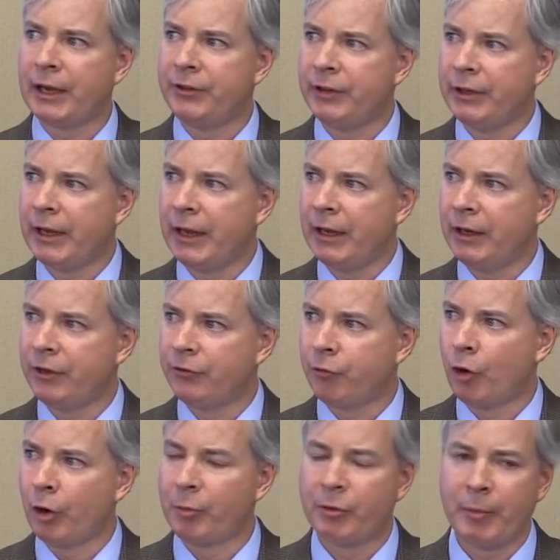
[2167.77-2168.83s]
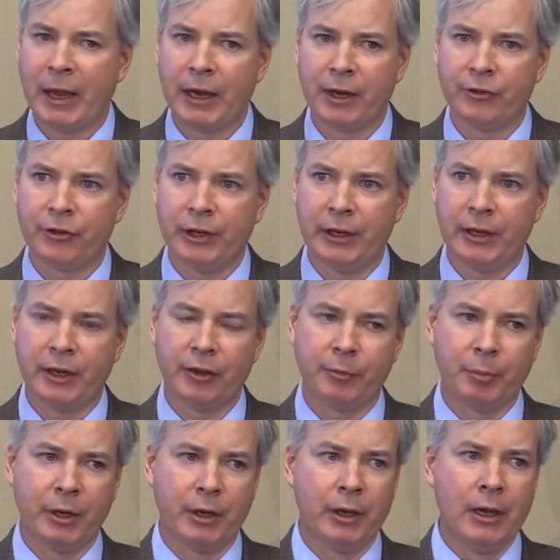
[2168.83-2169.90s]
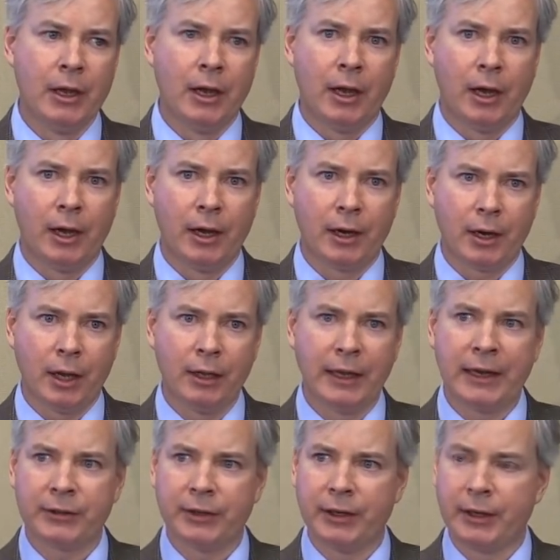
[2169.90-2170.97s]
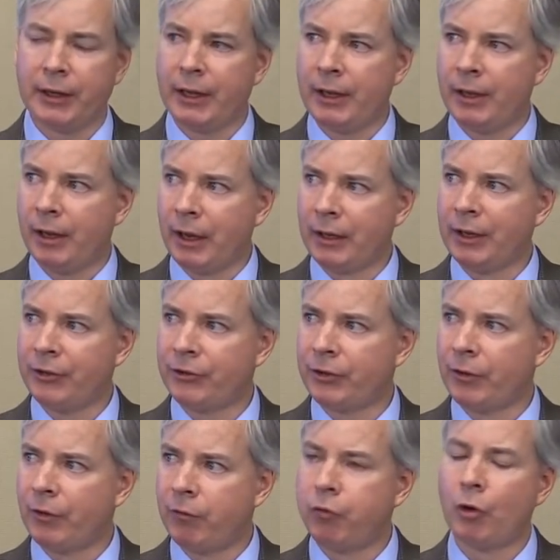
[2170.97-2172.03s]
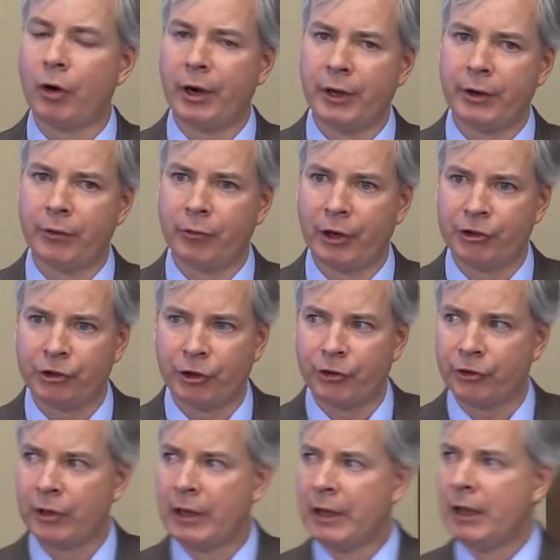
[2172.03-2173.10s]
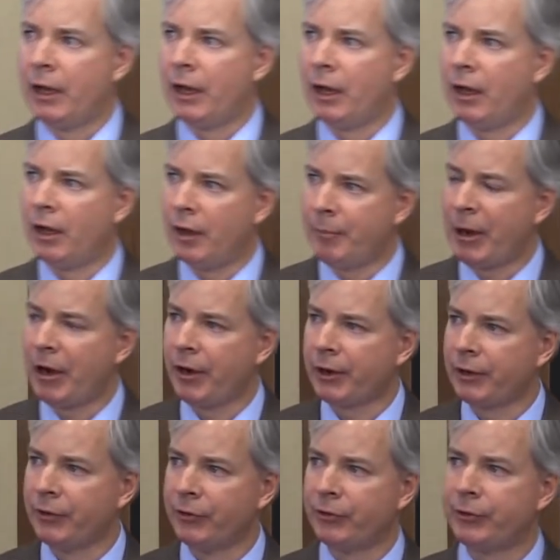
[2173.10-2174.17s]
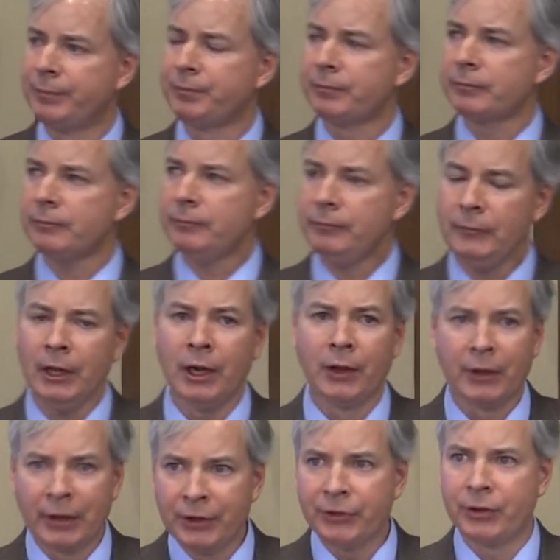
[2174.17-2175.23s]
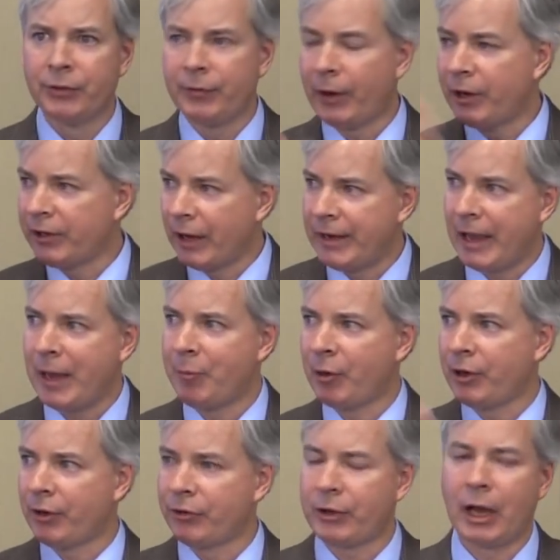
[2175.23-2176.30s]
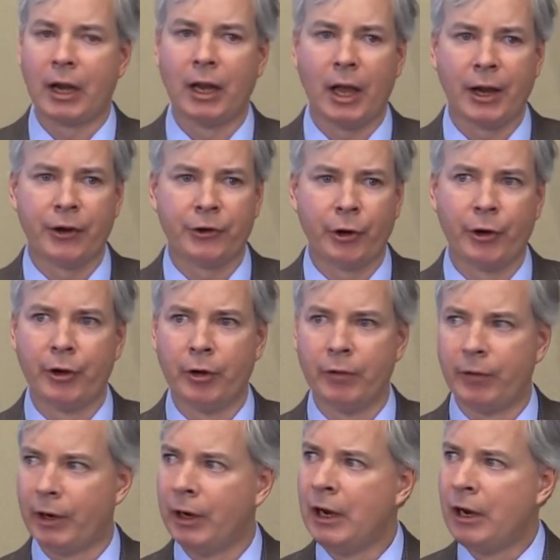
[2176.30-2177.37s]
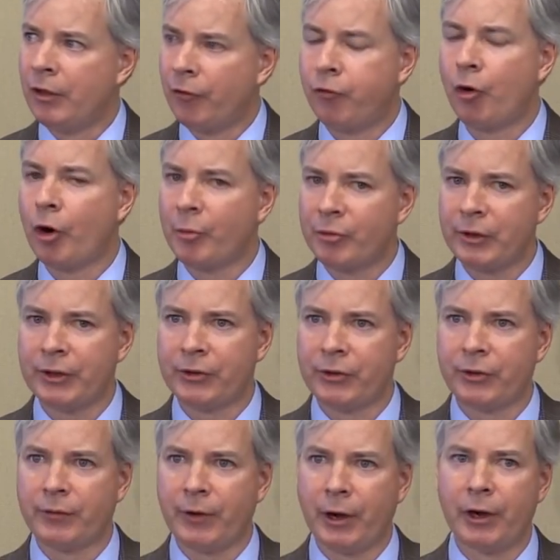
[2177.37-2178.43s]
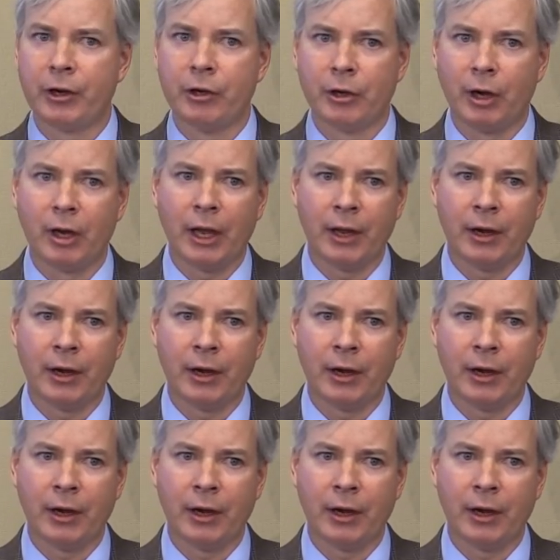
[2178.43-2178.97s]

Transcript: 1980s, Forbes magazine has been collecting a list of the 400 richest Americans. The list is very dynamic. It's got a lot of turnover. The Forbes list is a very good